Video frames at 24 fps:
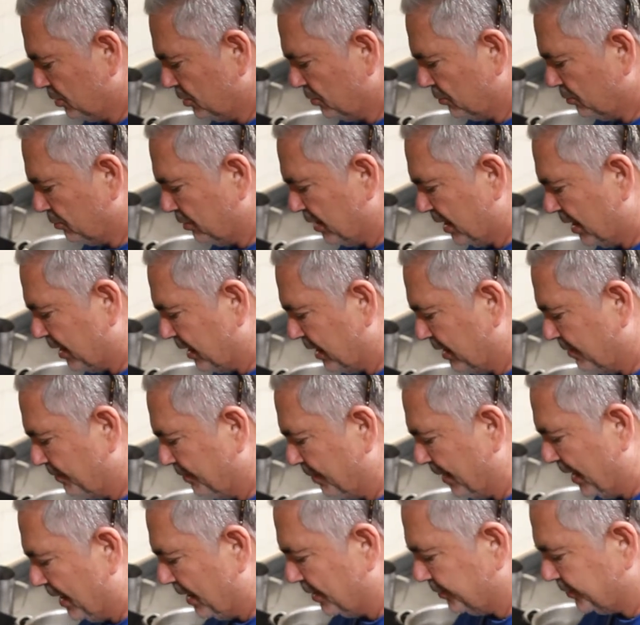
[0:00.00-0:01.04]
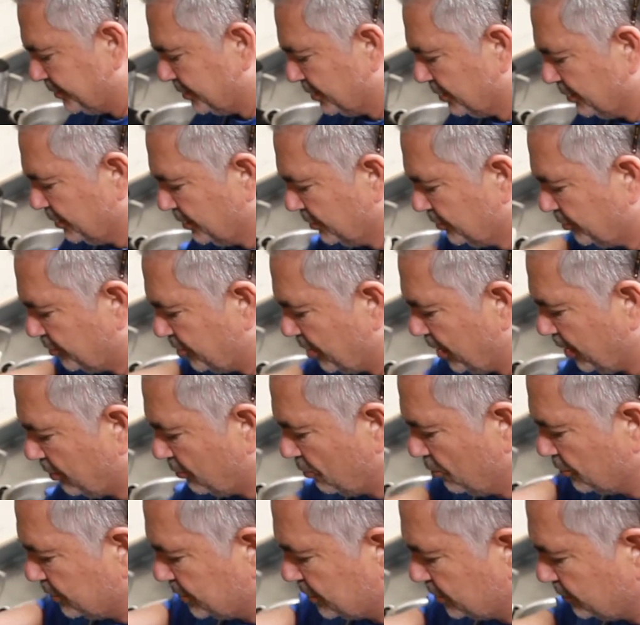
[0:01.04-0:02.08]
We are in about
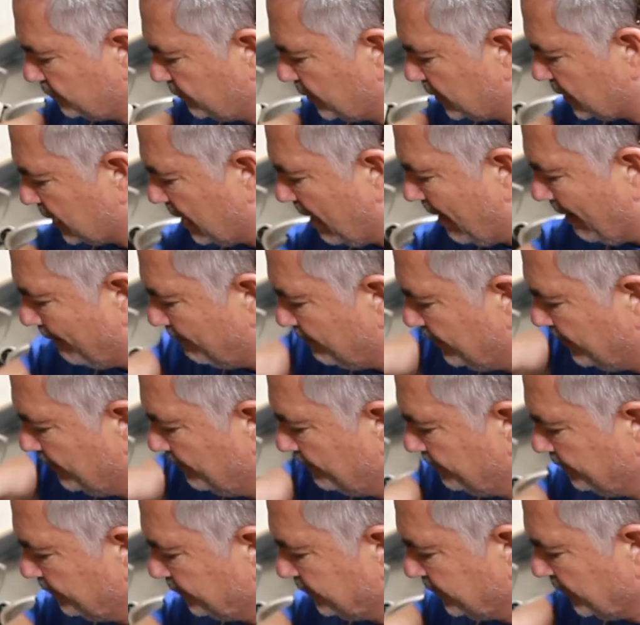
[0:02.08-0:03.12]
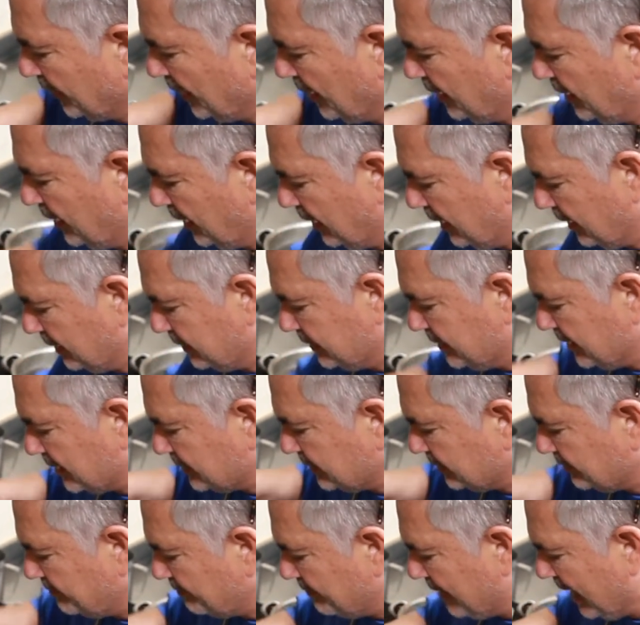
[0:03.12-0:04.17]
3/4 of a cup. It
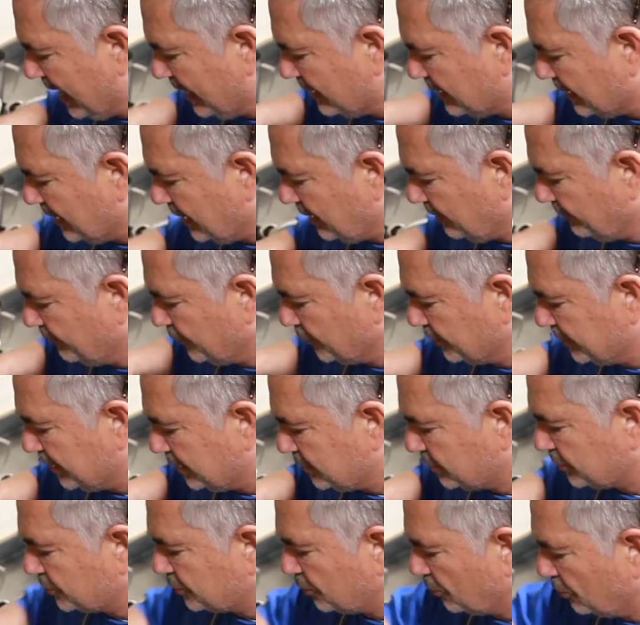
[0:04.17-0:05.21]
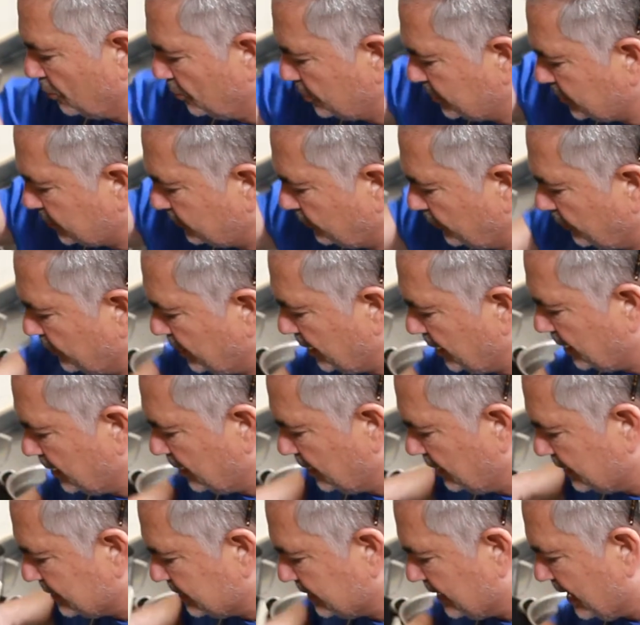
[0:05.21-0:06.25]
doesn't matter for this sauce, for the
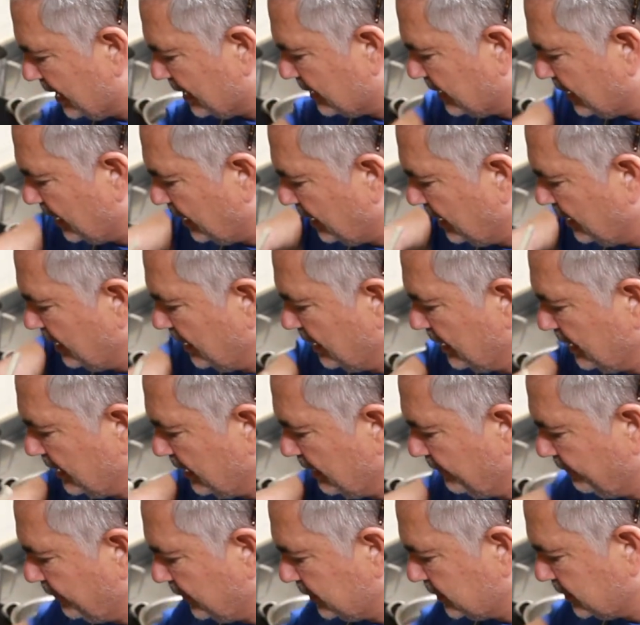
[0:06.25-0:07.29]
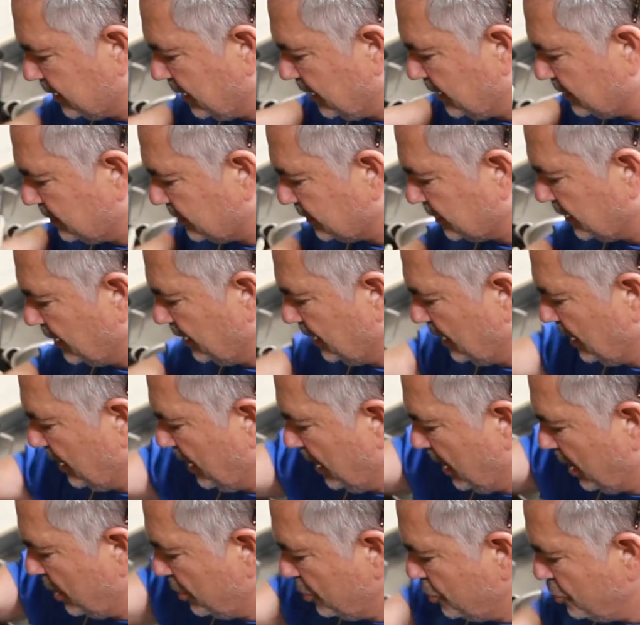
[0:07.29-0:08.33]
lasagna, if it is
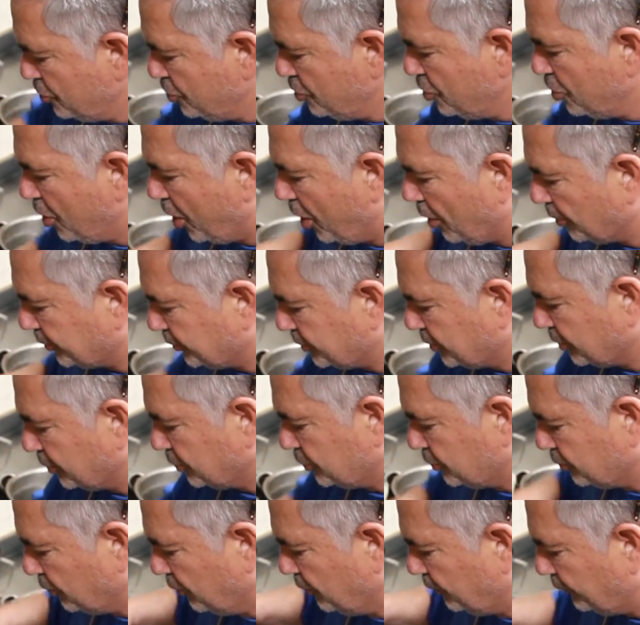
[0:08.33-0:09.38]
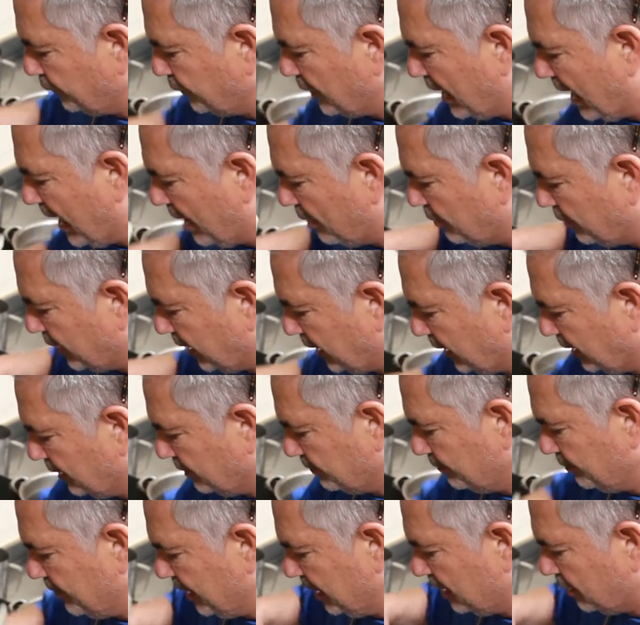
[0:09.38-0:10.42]
not too floury,
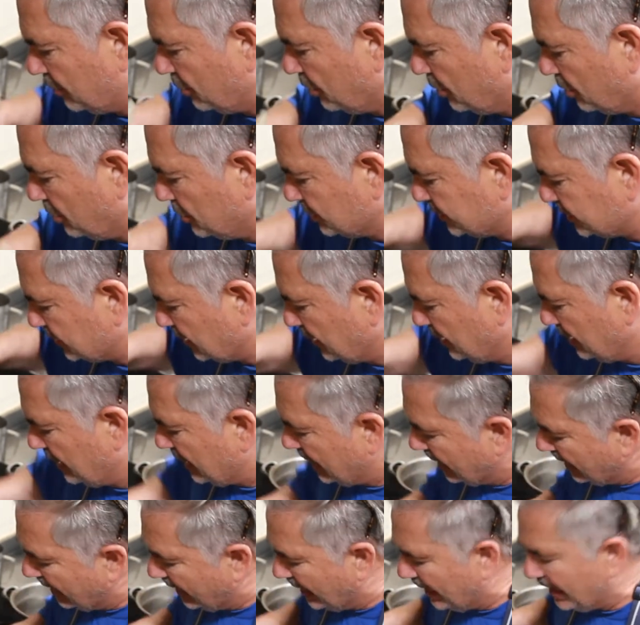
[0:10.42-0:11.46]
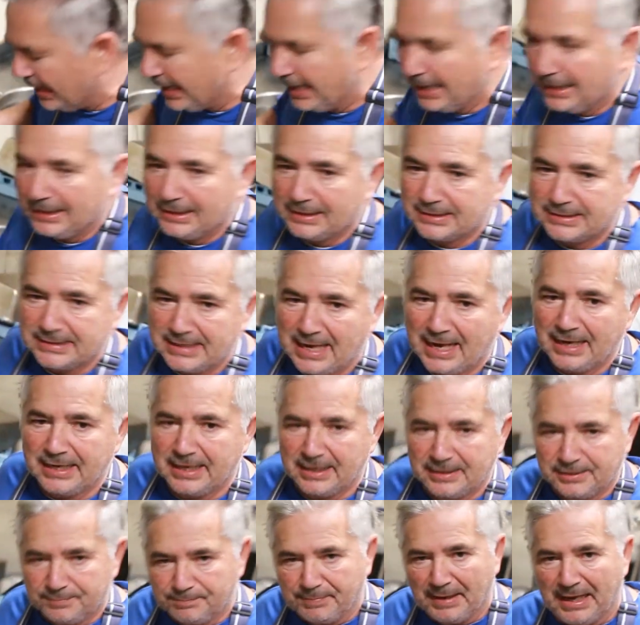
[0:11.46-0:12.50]
because lasagna
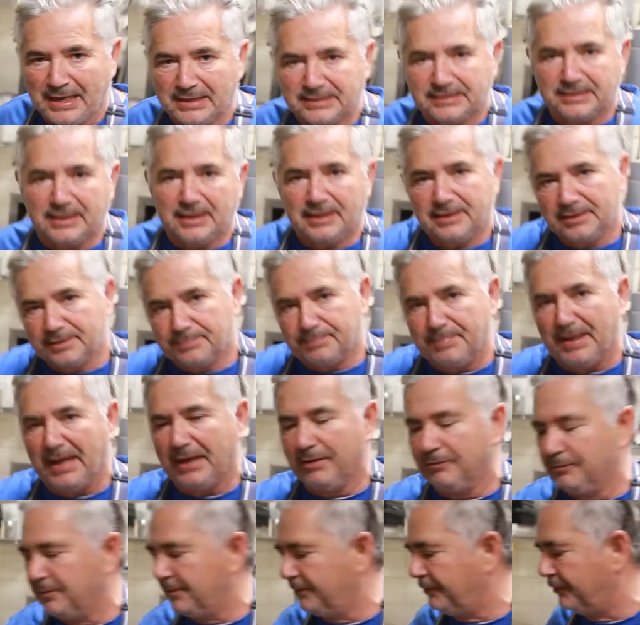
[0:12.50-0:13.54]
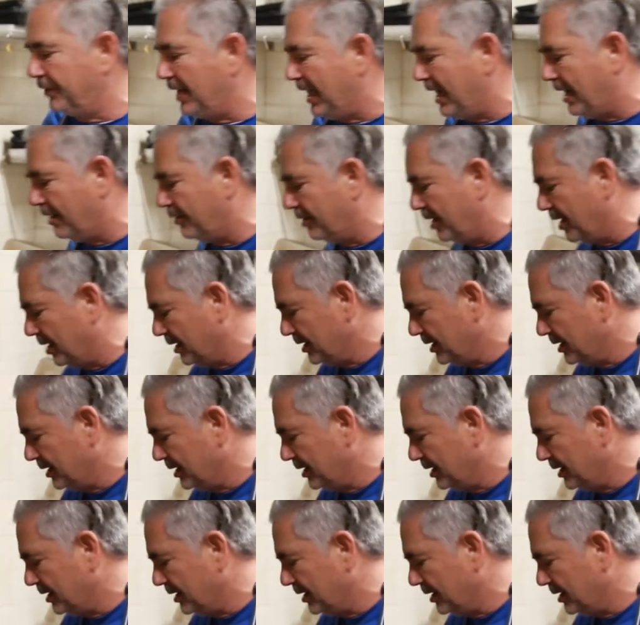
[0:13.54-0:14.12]
is pasta and it's made with flour.